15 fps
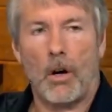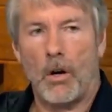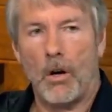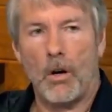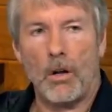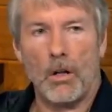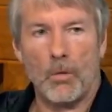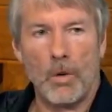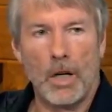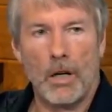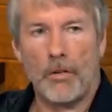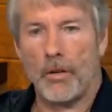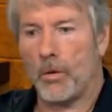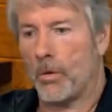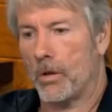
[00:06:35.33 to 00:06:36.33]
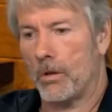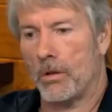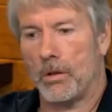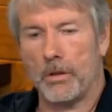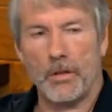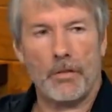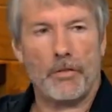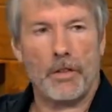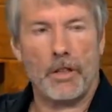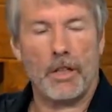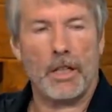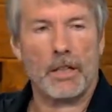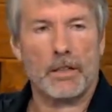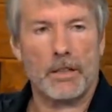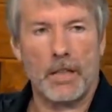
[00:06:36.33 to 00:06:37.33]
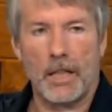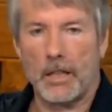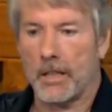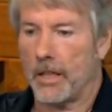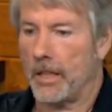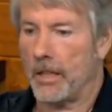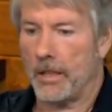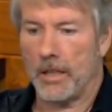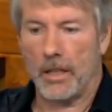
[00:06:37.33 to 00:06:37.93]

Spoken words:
all around the world for the next decade.